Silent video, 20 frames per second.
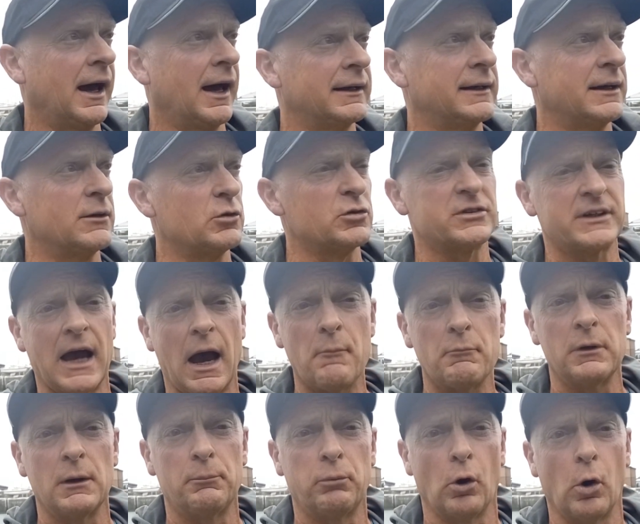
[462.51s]
and it was
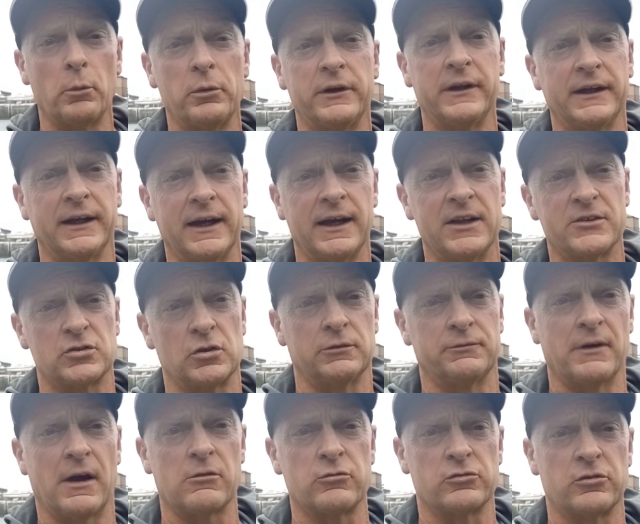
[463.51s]
Canberra Pub of the Year
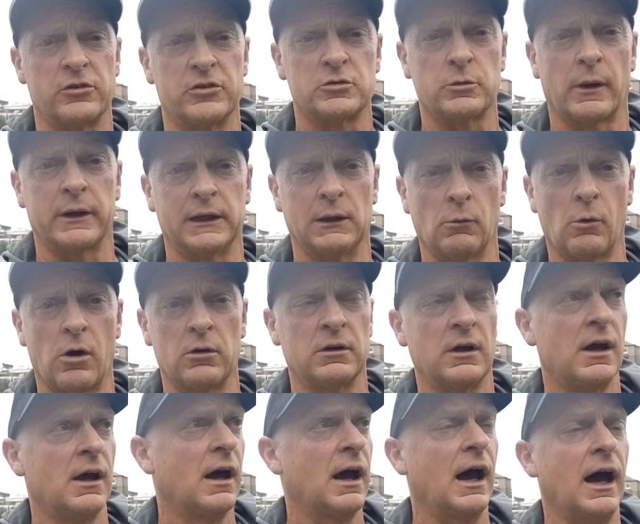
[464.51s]
2021,
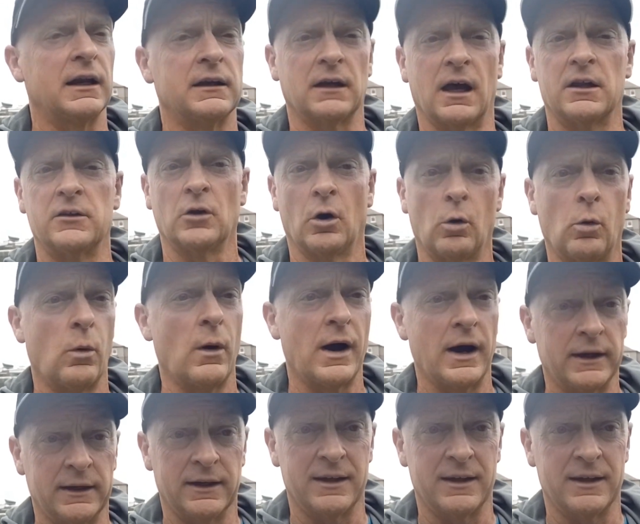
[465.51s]
and I know why.